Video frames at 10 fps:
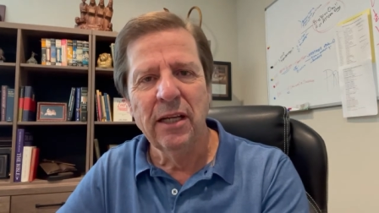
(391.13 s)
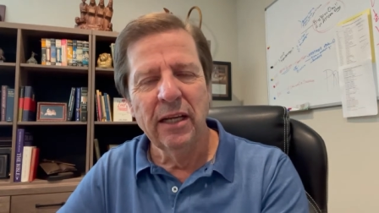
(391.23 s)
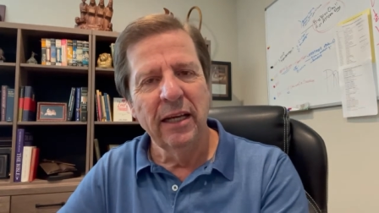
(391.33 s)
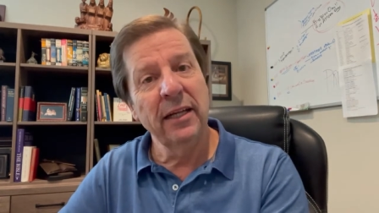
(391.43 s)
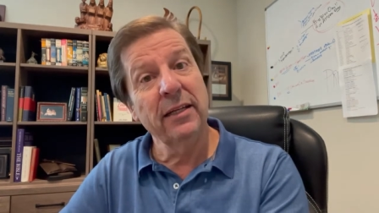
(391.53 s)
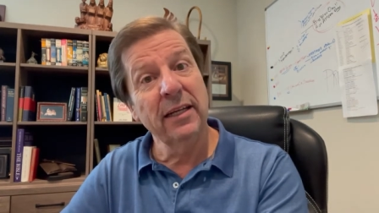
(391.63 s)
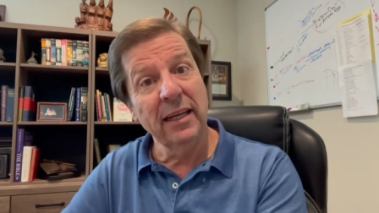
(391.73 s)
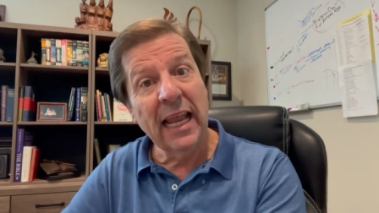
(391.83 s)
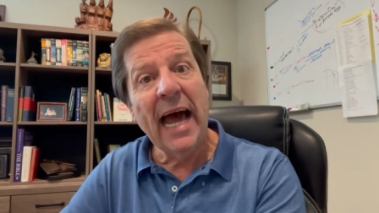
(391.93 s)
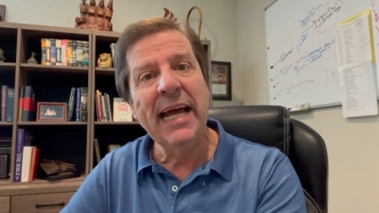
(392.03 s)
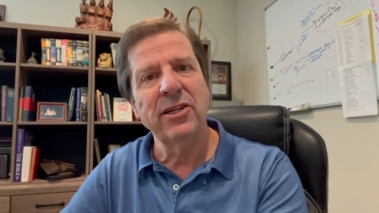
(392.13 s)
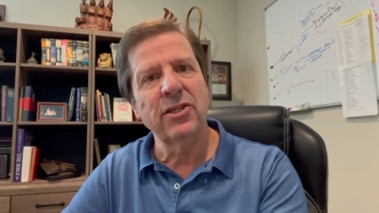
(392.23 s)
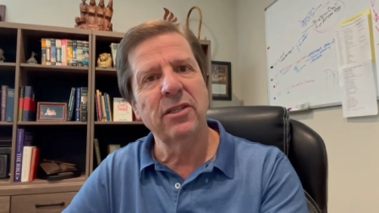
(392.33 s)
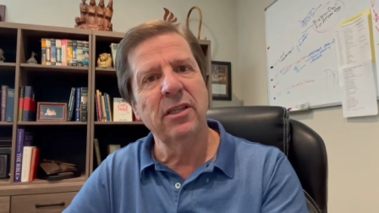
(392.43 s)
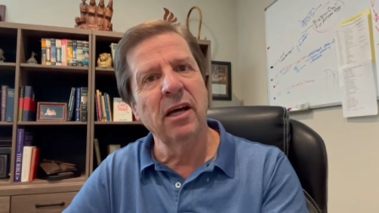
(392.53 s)
it delights
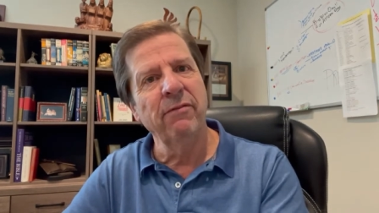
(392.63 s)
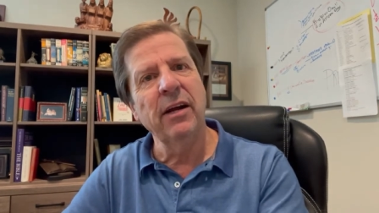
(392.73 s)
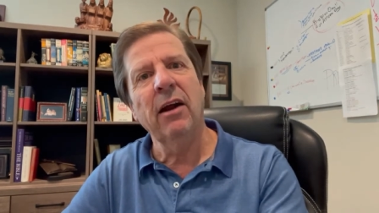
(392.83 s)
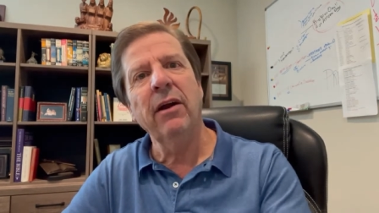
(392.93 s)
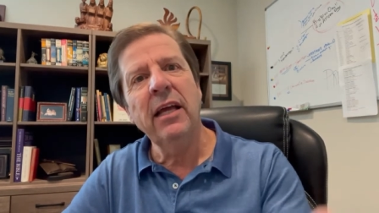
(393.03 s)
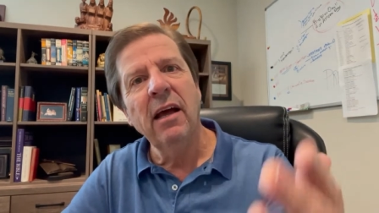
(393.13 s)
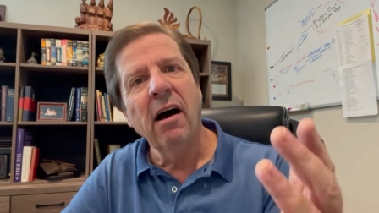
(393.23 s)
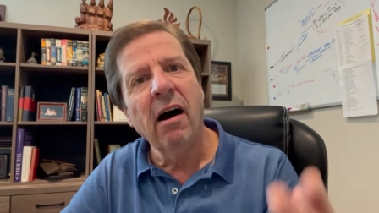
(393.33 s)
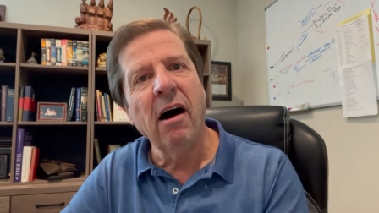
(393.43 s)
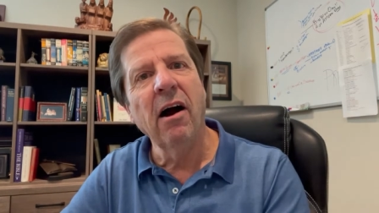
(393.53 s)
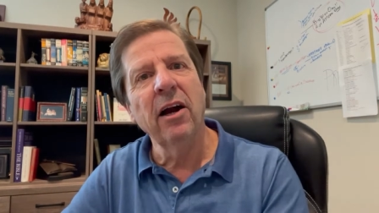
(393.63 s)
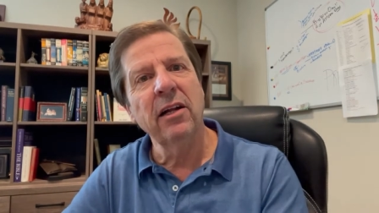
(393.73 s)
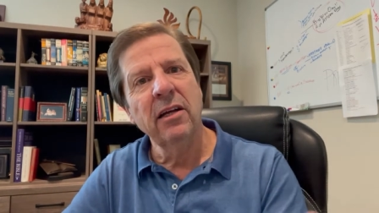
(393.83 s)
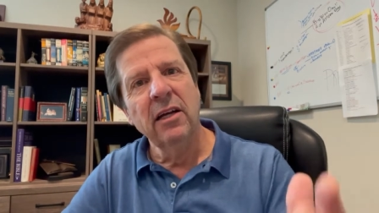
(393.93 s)
the very heart